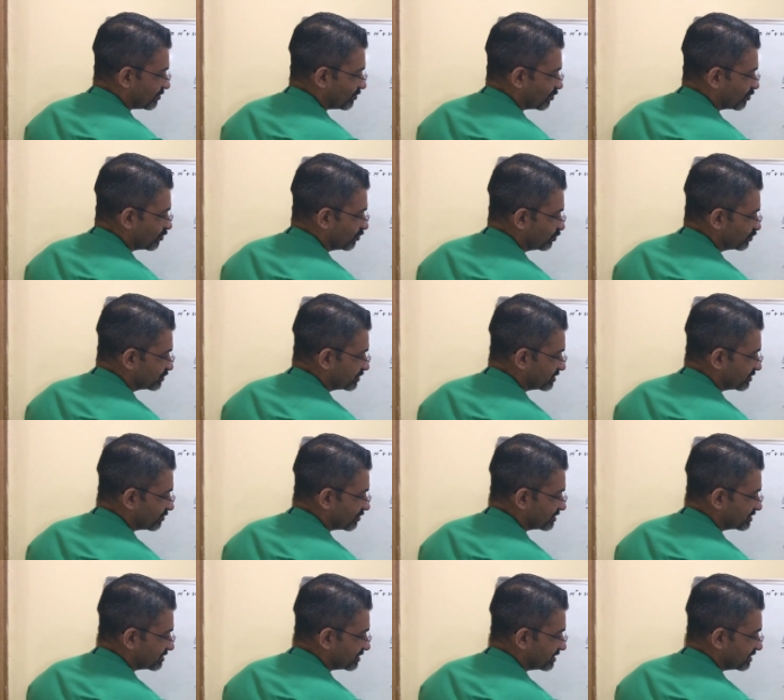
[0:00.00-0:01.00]
occlusion or
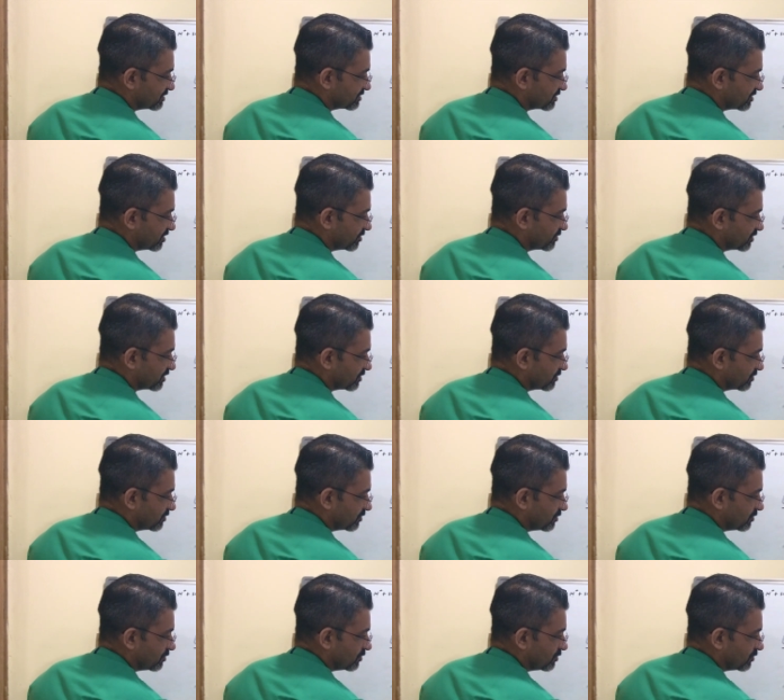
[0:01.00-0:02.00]
ischemia,
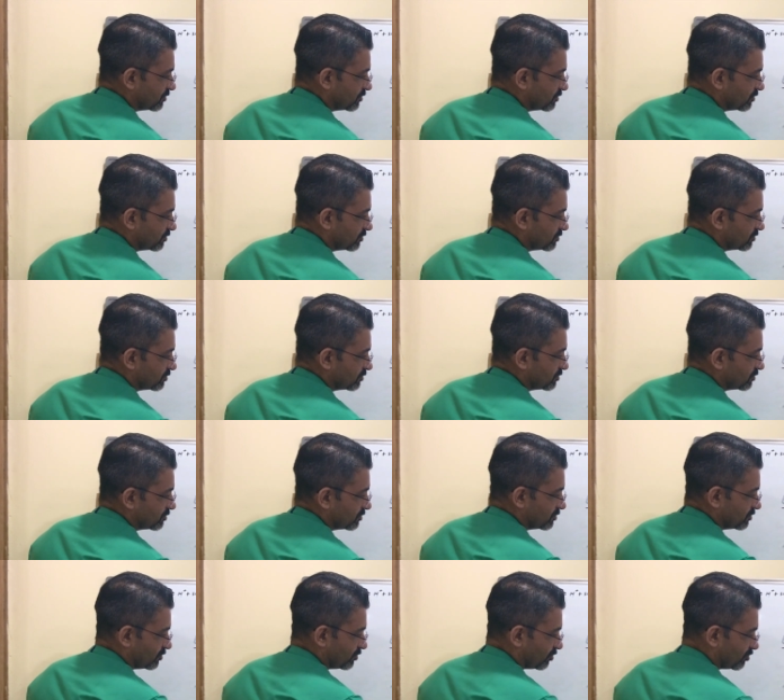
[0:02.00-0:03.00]

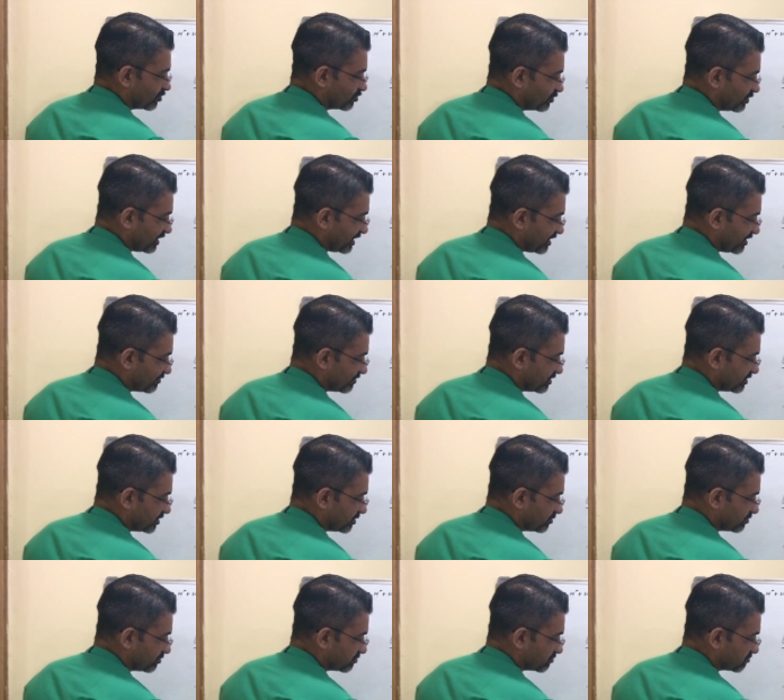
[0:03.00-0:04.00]
or you have
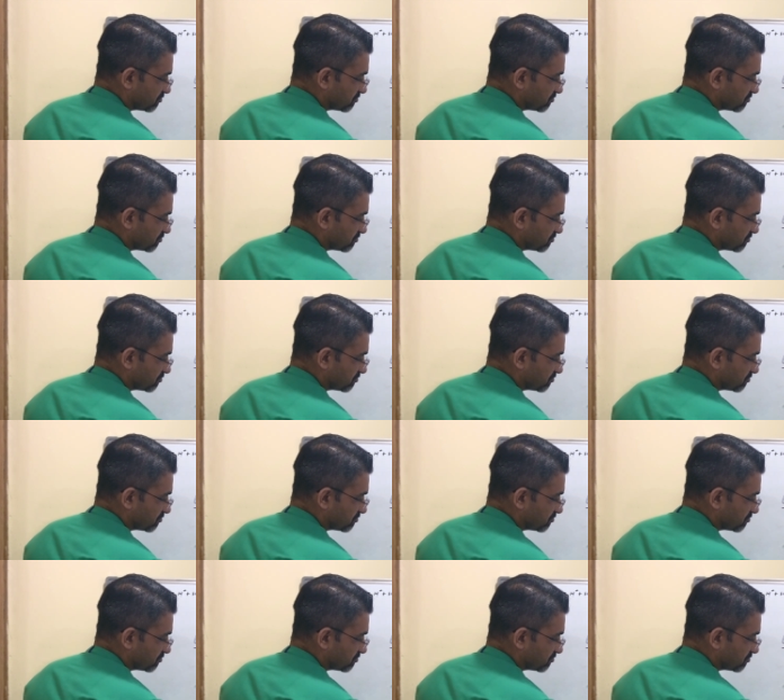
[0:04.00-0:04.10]
a